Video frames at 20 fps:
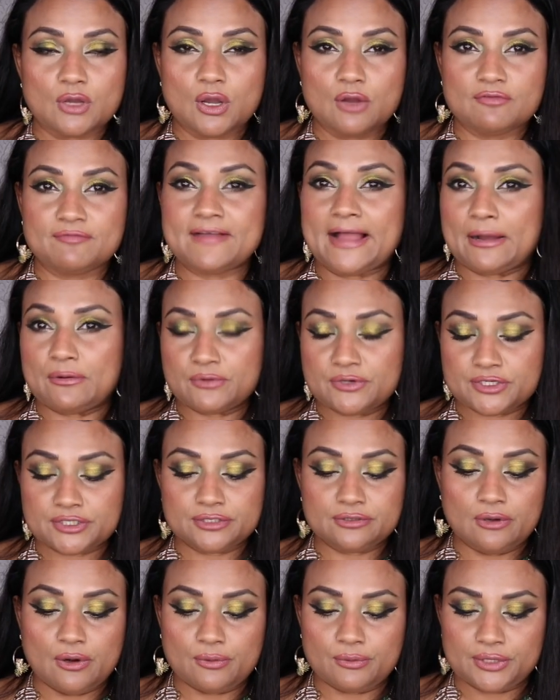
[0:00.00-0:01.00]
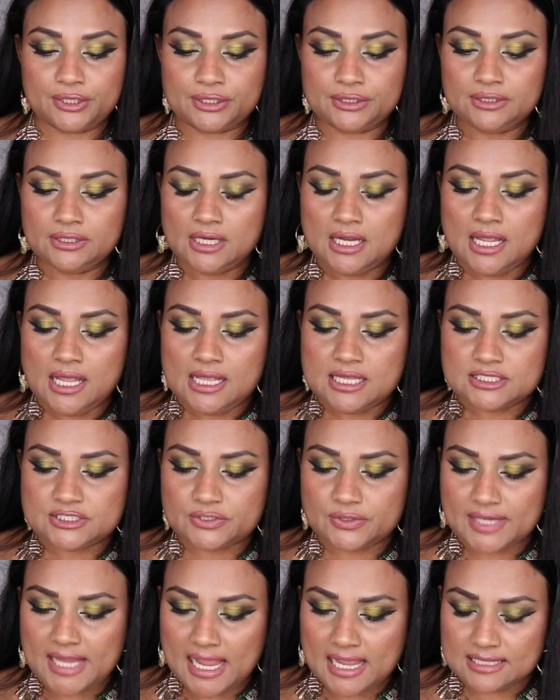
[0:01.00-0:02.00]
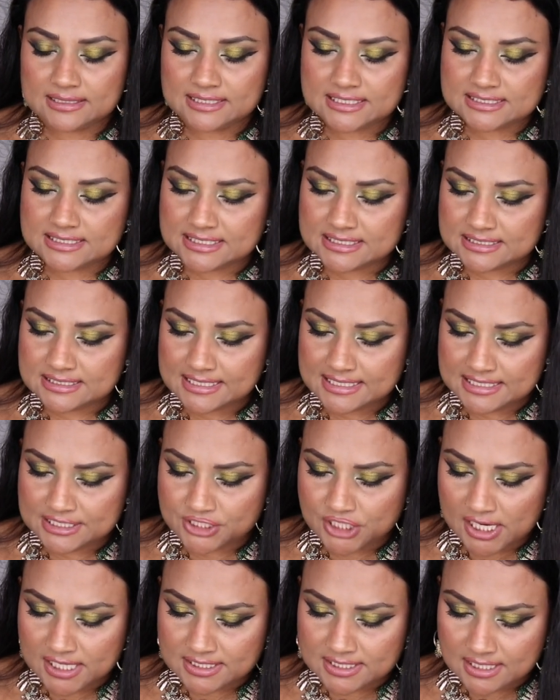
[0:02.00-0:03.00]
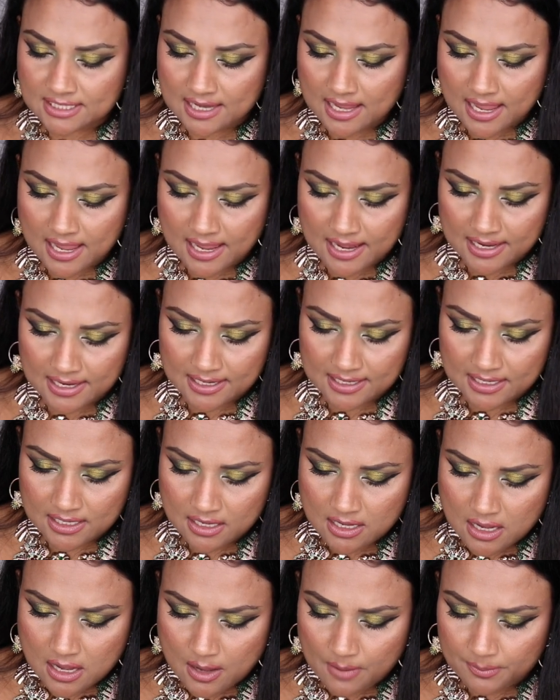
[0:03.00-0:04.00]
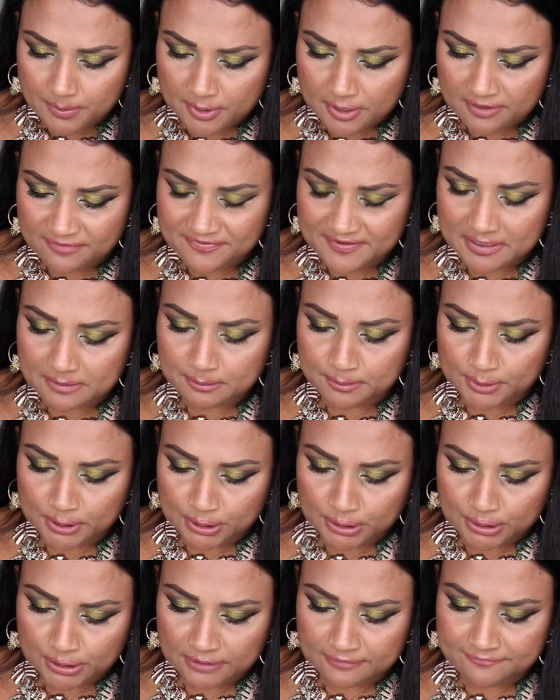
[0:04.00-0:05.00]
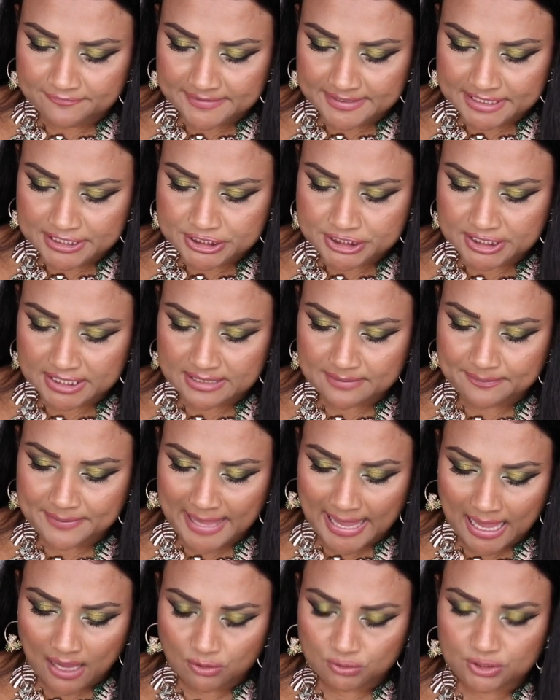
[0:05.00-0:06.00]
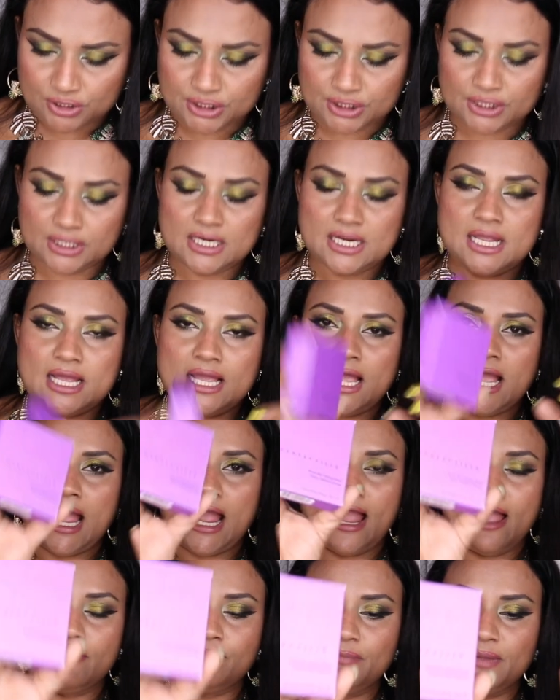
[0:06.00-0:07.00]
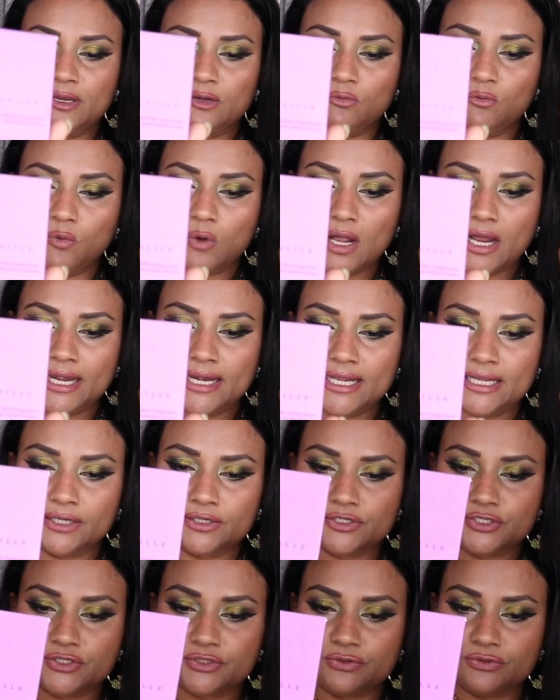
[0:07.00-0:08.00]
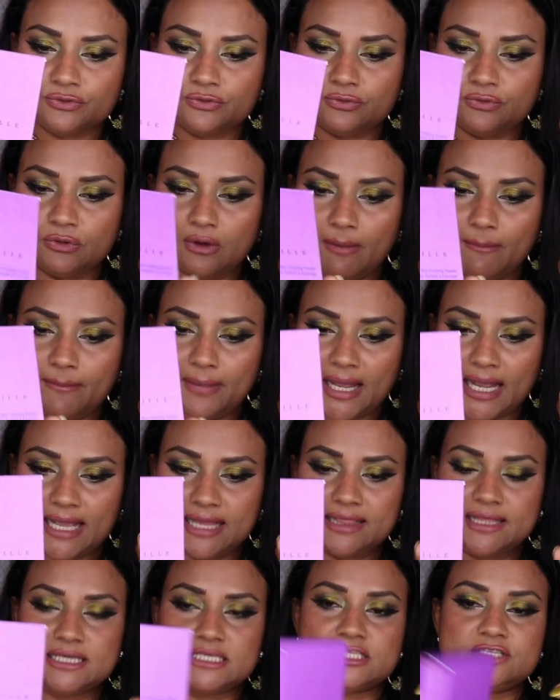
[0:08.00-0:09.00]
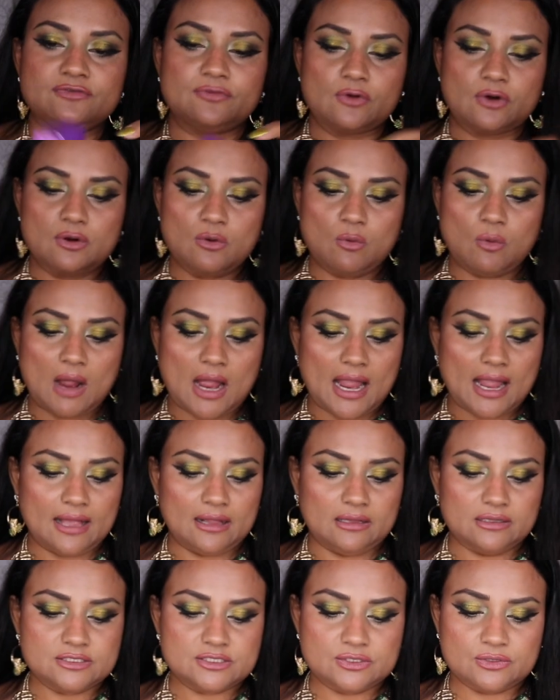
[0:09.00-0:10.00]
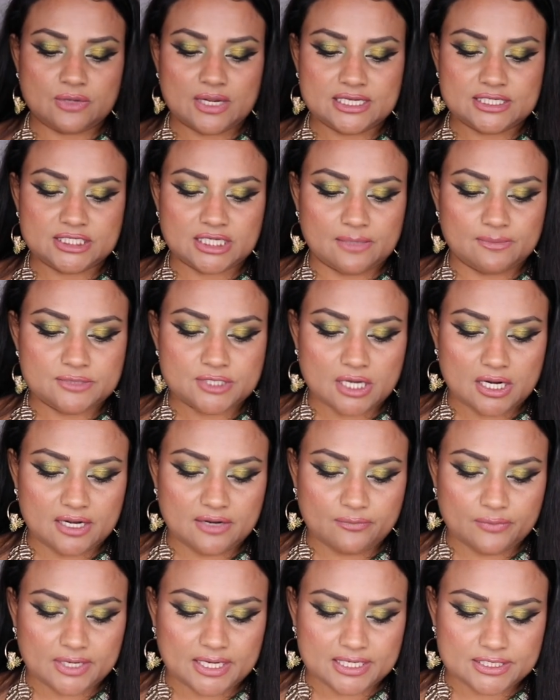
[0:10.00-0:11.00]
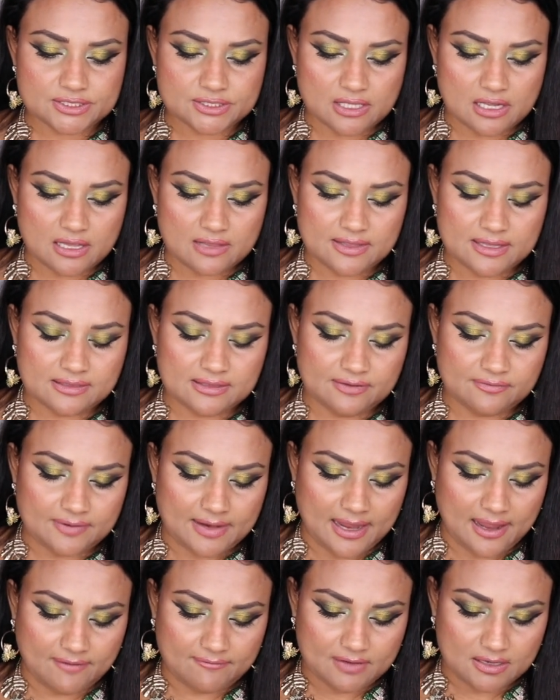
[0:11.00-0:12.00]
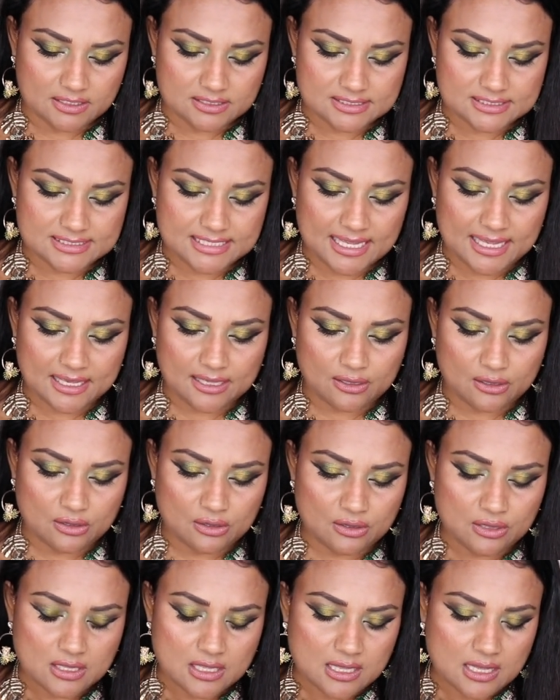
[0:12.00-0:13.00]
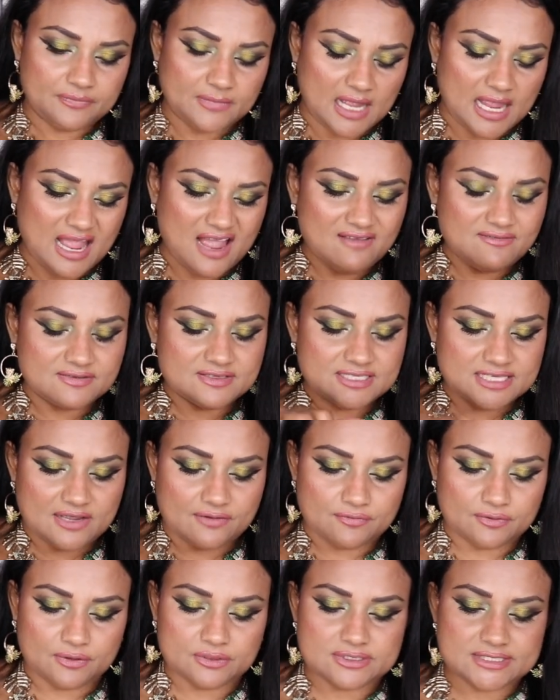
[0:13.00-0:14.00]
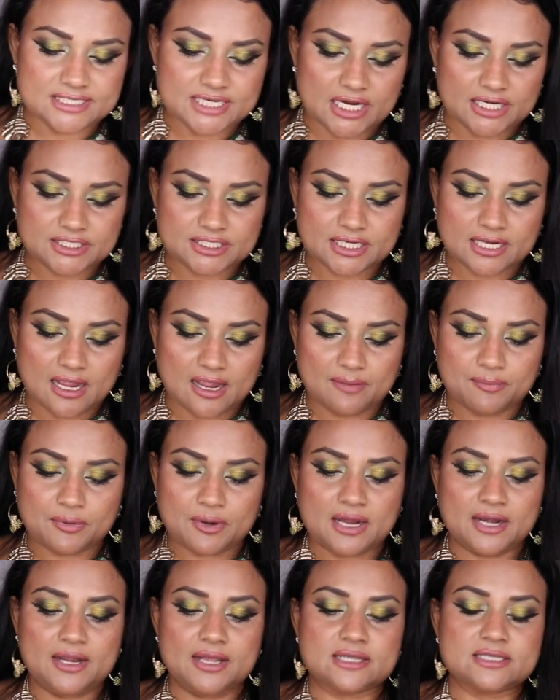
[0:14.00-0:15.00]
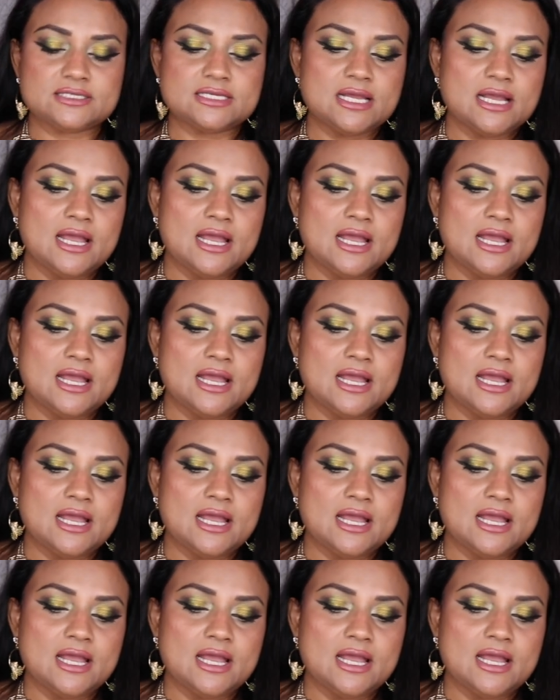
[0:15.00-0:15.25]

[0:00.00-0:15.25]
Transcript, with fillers: founder owner so yeah, this is the Chantecaille Perfect Blur Finishing Powder. I have been wanting to buy this for a while, so I jumped on it when I saw that they were having a sale. I have several Chantecaille products.